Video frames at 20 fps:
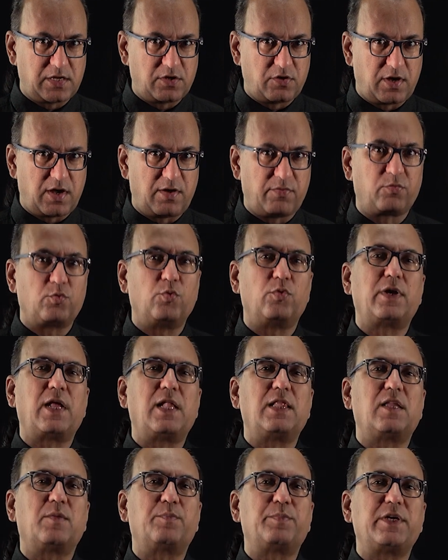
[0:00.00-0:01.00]
you have to
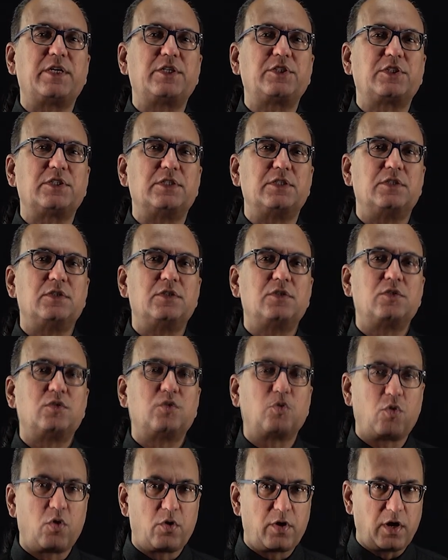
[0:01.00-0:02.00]
tell the patient to
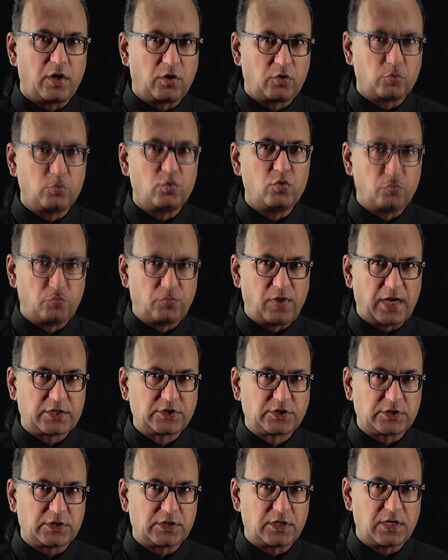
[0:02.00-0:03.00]
go into
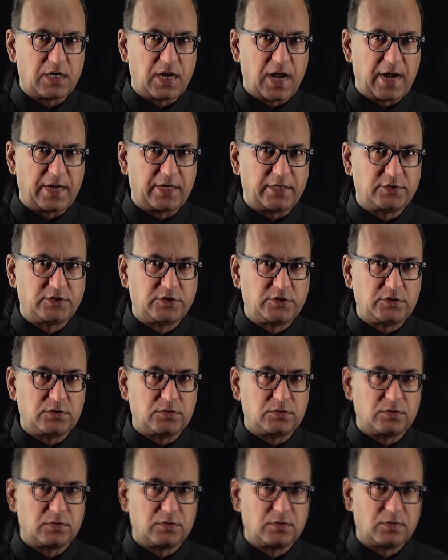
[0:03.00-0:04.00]
flexion
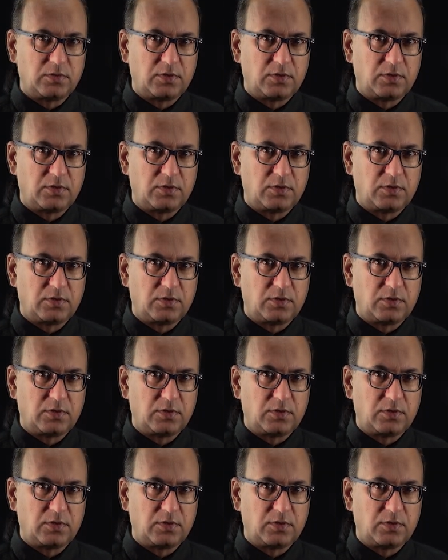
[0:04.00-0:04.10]
attitude.